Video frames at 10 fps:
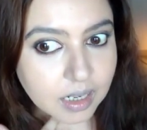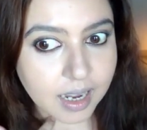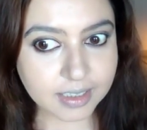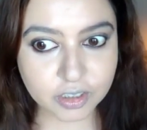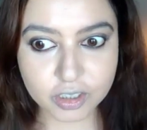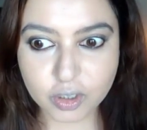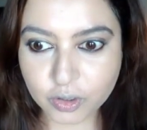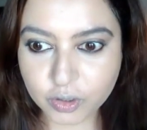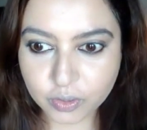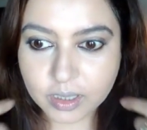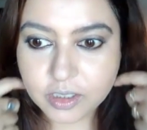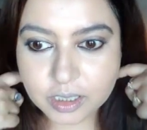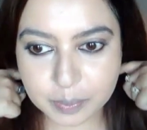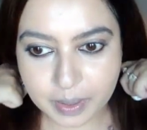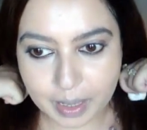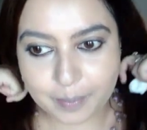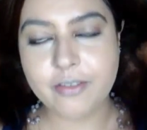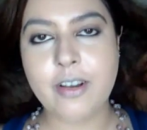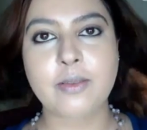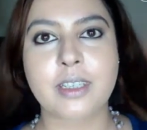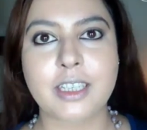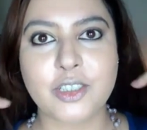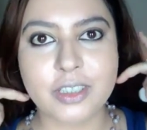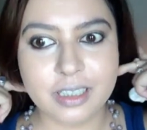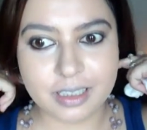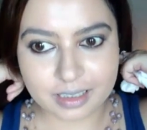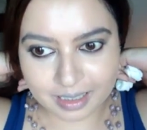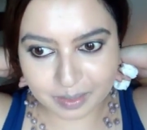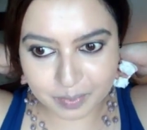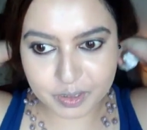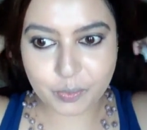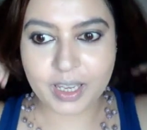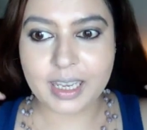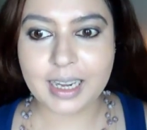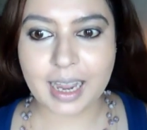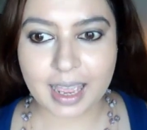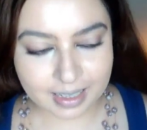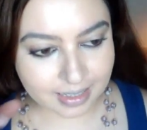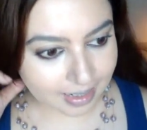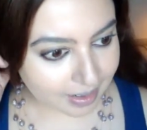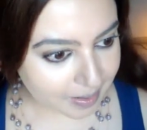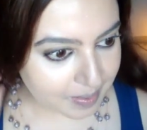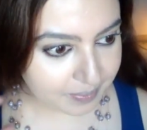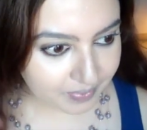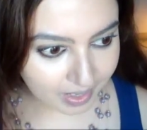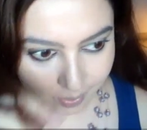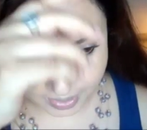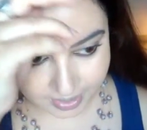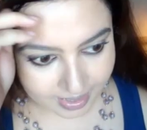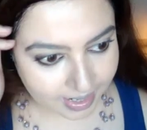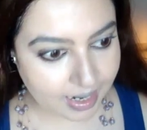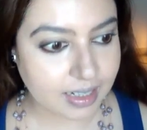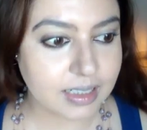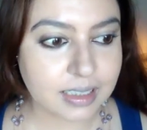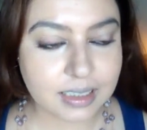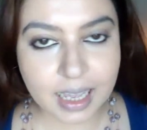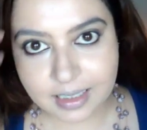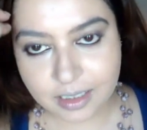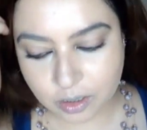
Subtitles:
I just thought, I'll just apply my foundation in between, and I went ahead and did that.